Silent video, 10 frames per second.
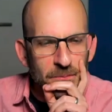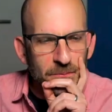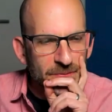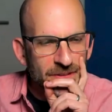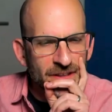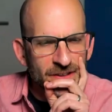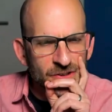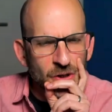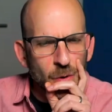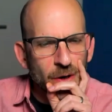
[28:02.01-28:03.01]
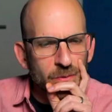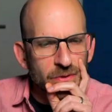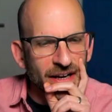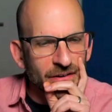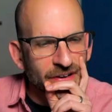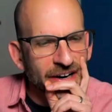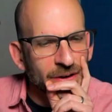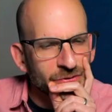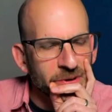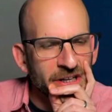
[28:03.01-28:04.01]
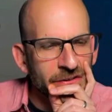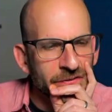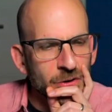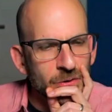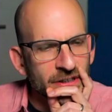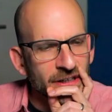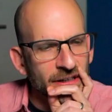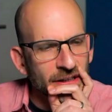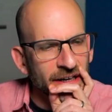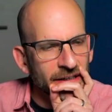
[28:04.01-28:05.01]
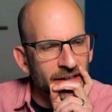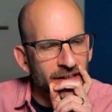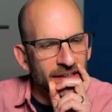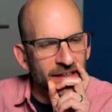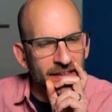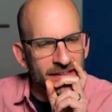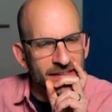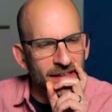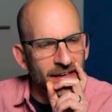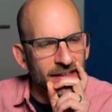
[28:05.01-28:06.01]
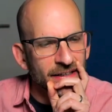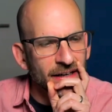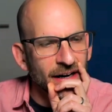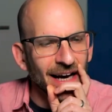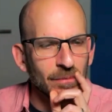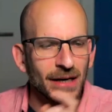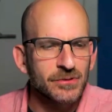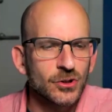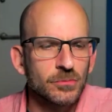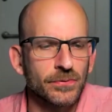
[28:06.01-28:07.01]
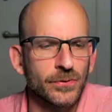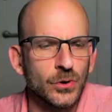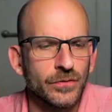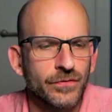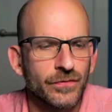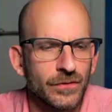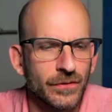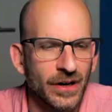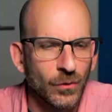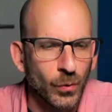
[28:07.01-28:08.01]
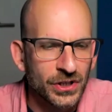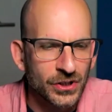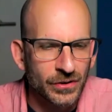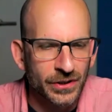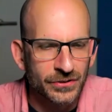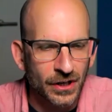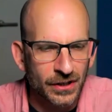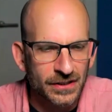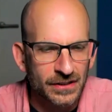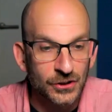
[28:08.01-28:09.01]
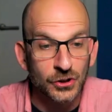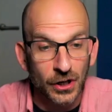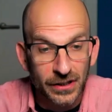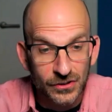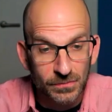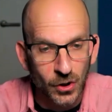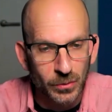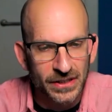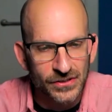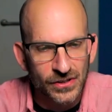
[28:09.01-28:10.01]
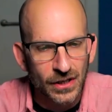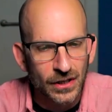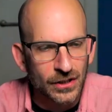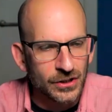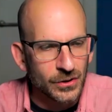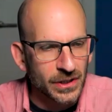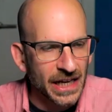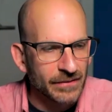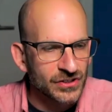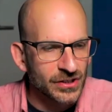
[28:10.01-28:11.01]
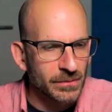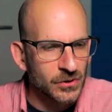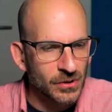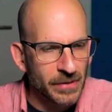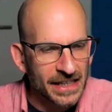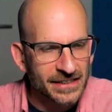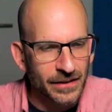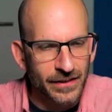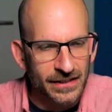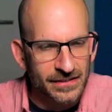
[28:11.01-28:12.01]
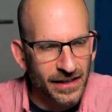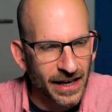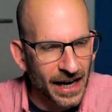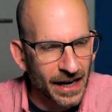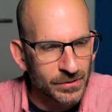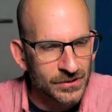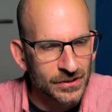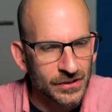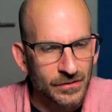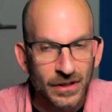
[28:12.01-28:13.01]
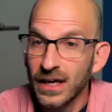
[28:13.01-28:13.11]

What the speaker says: There's a quote that I found from an interview you did online, and it said, "I'm absolute proof that when you're in your darkest moments, you can have some of the most amazing things happen to you."